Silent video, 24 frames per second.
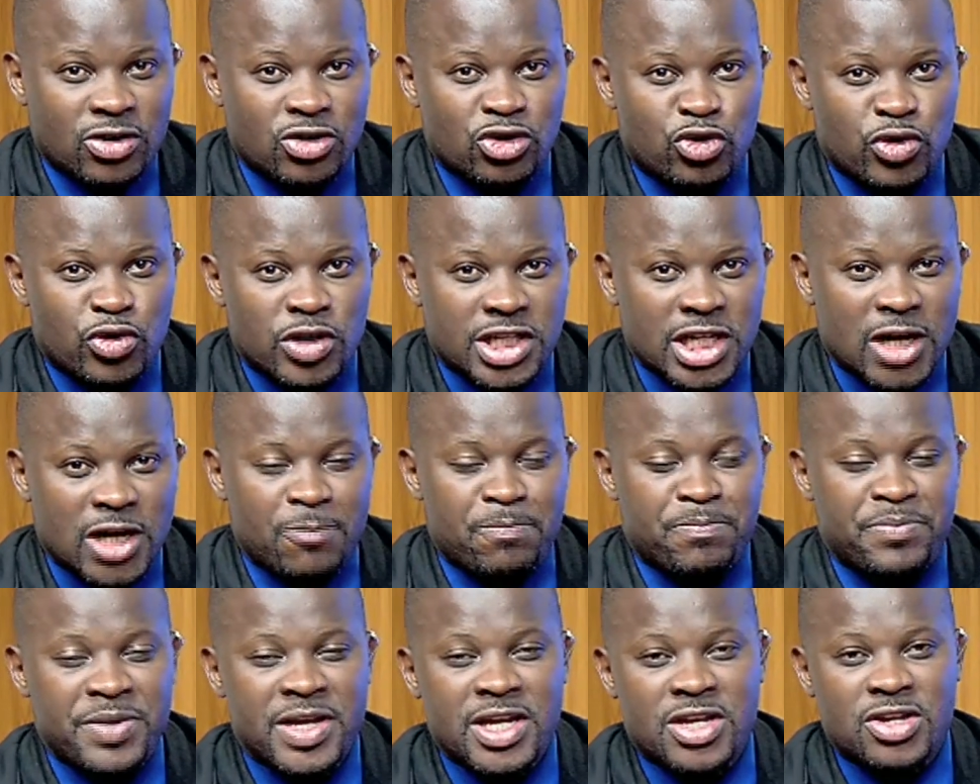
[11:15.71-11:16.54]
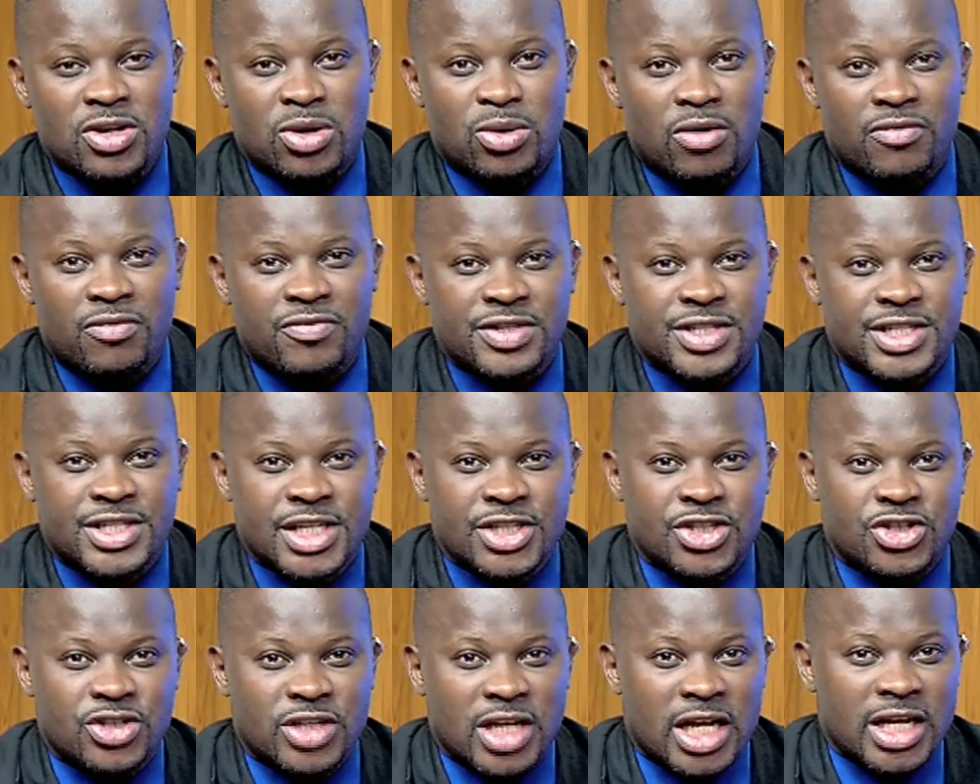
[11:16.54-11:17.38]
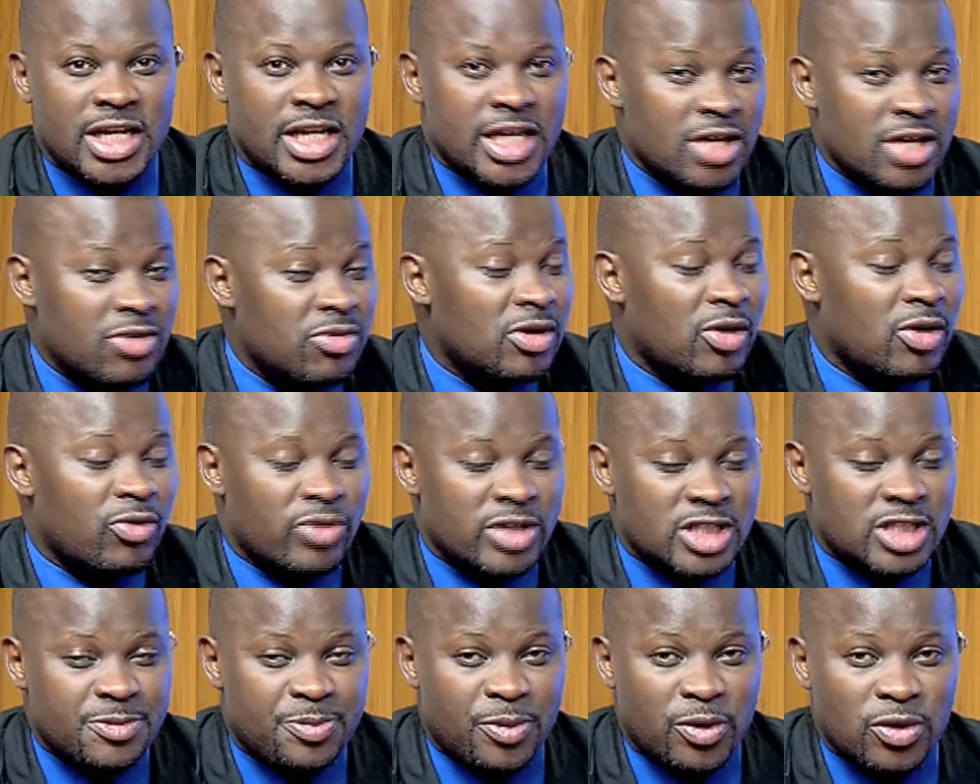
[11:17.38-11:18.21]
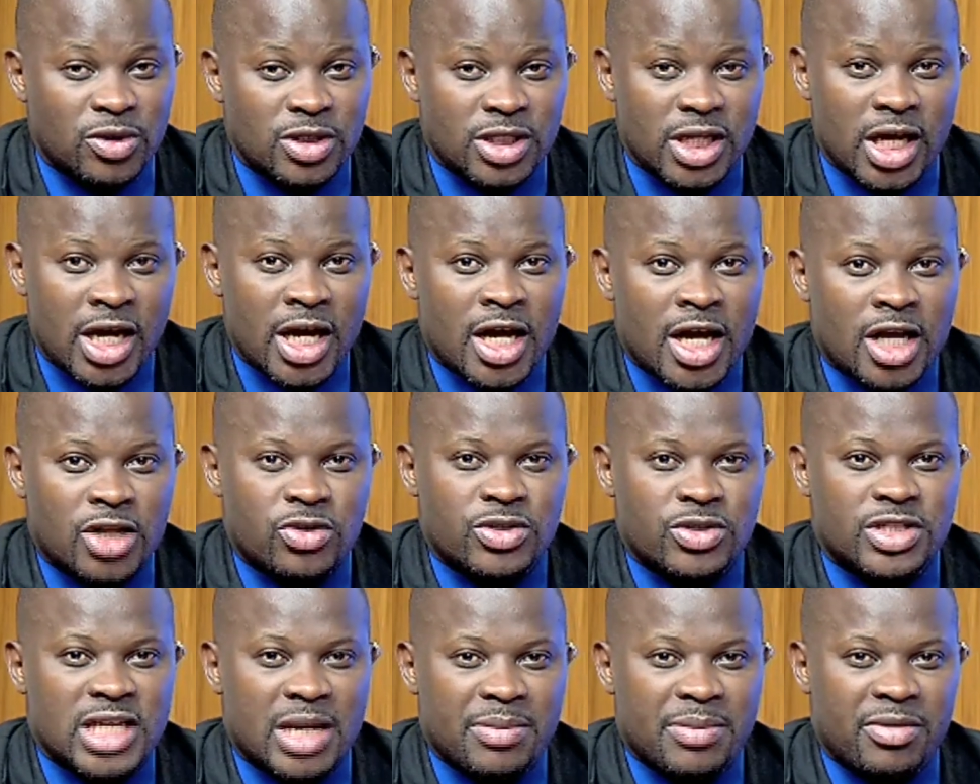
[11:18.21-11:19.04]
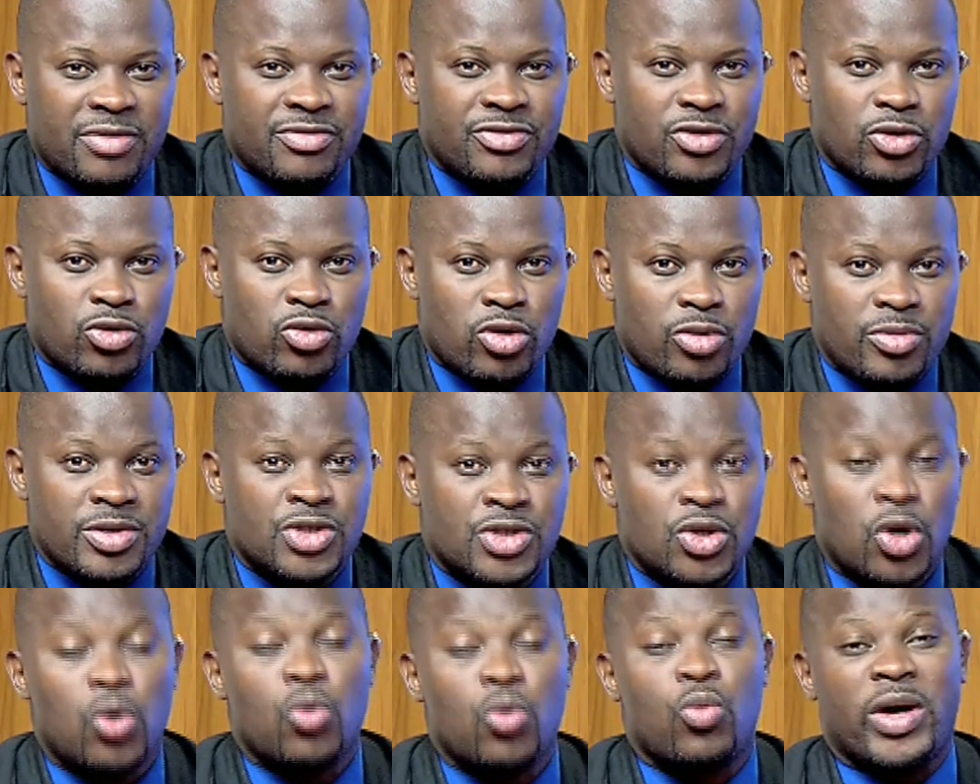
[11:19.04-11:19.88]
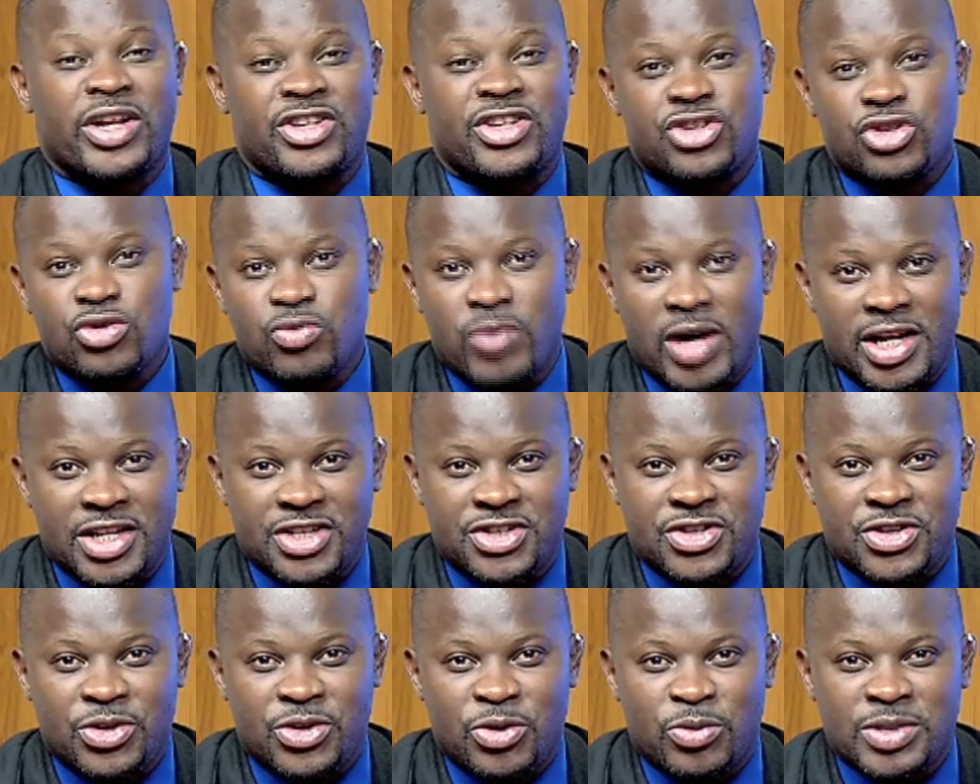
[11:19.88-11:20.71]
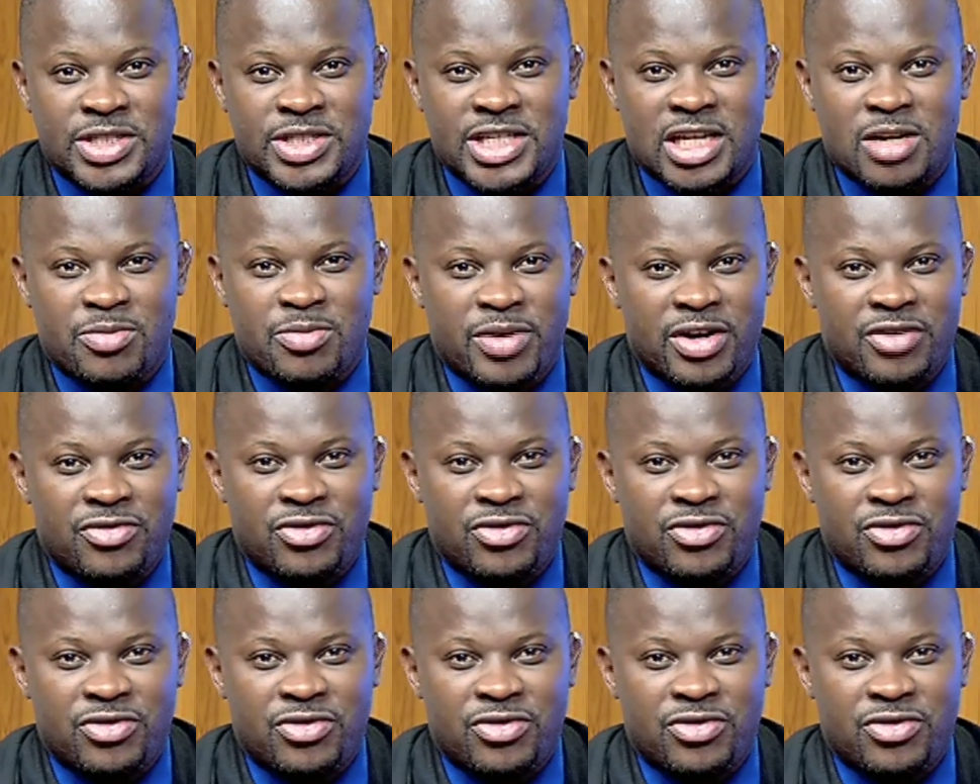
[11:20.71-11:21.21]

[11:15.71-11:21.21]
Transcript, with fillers: Put that on Twitter, pick your conversation, and he will respond to some of your queries or what you want to know.